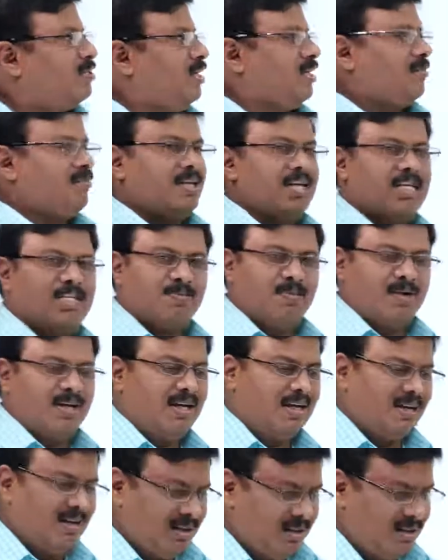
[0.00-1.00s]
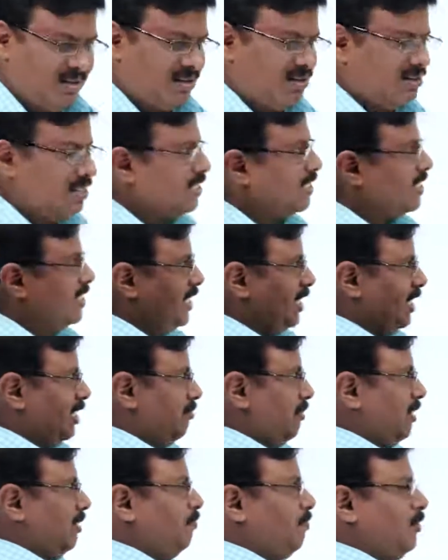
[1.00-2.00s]
let me explain the
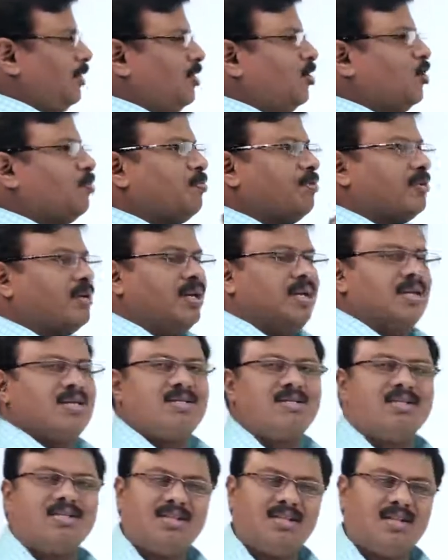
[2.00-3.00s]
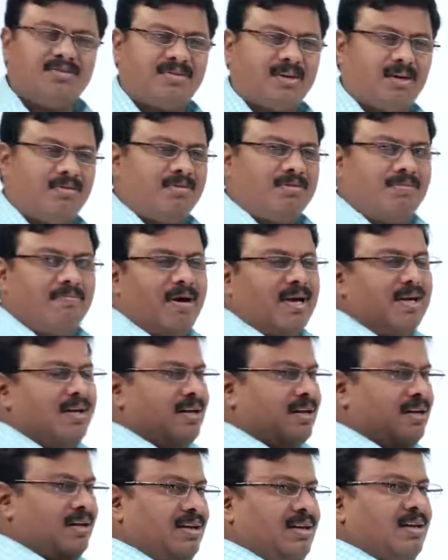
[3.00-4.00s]
same input output relations in the form of
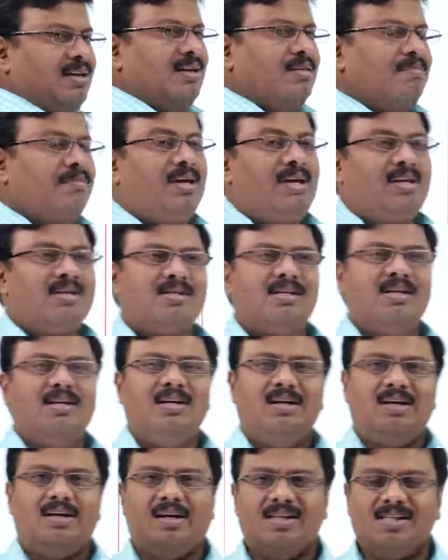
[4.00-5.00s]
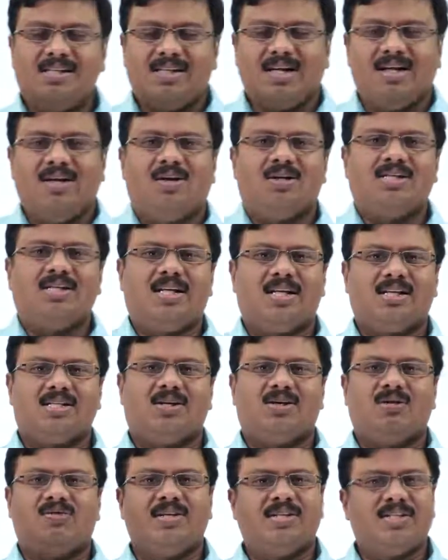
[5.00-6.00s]
binary, because digital logic is
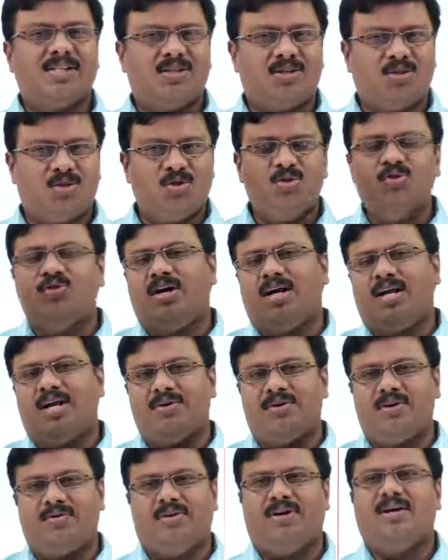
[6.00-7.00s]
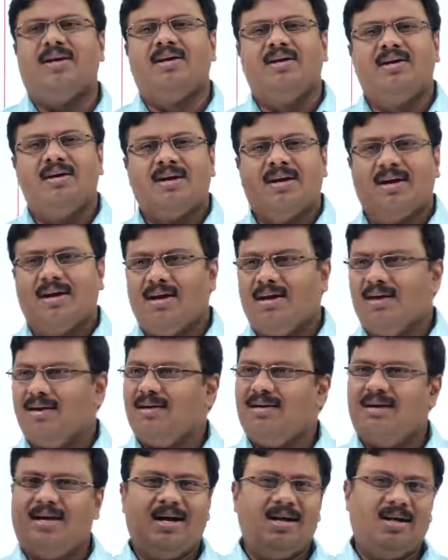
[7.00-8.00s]
always a two valued way and
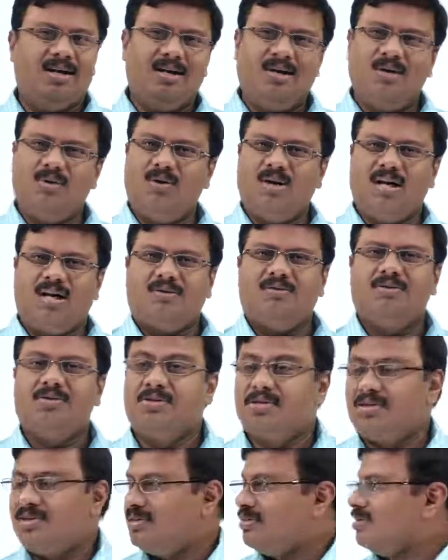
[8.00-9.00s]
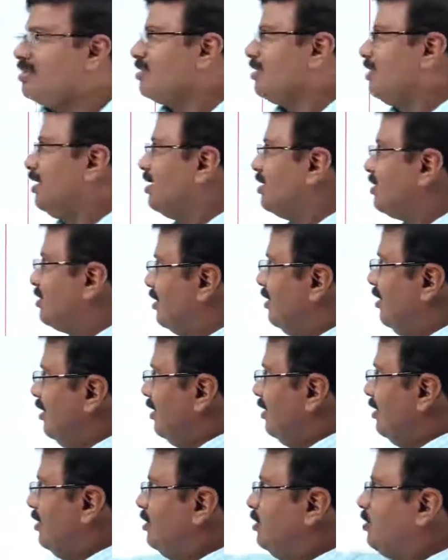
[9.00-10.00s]
a high and low language. So let us see
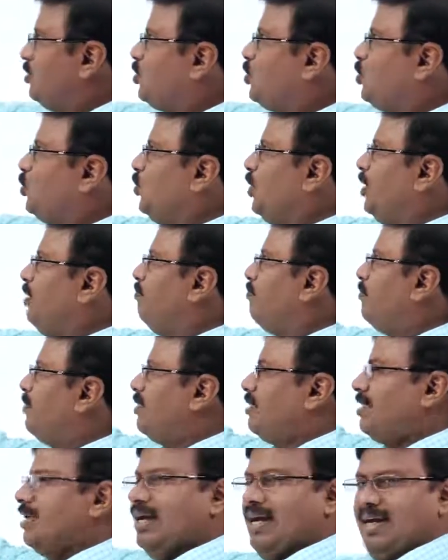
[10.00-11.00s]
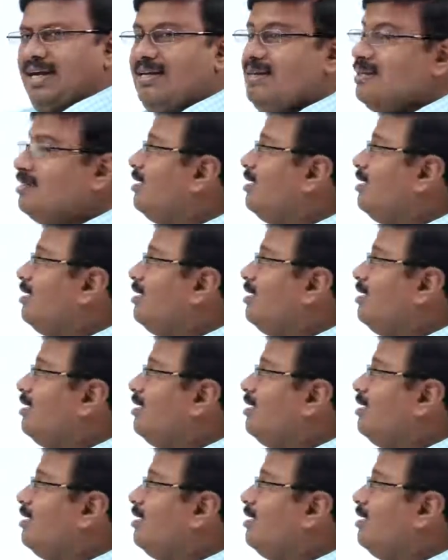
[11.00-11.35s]
two input gate